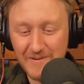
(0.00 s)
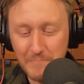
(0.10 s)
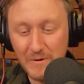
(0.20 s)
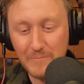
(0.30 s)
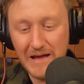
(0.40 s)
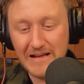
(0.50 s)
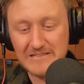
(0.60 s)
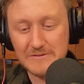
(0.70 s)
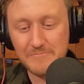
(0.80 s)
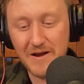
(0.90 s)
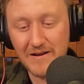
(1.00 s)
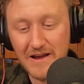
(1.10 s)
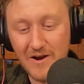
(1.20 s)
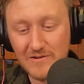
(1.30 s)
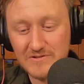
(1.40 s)
Bill Paxton's
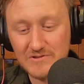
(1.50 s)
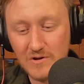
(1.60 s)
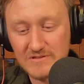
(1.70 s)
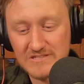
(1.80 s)
character is called